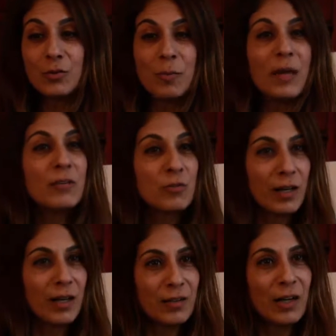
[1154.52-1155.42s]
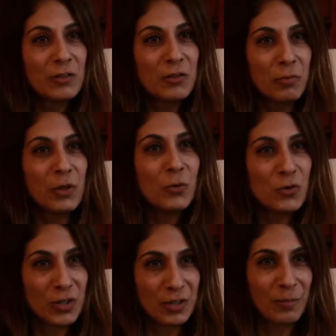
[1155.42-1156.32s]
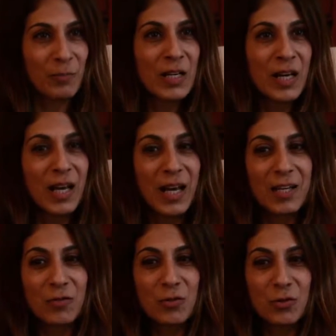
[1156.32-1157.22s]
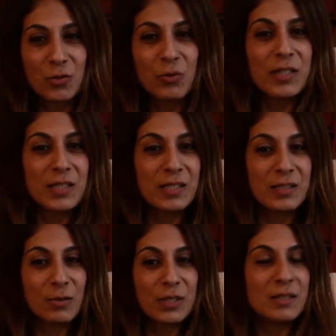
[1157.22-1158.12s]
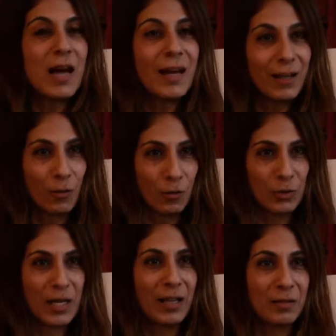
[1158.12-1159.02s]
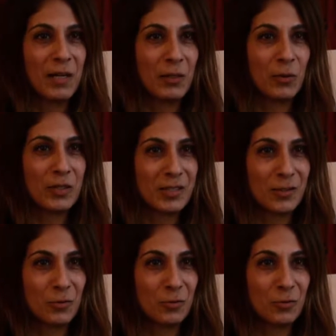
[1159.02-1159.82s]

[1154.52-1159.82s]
make a contribution to dialogue with other minorities.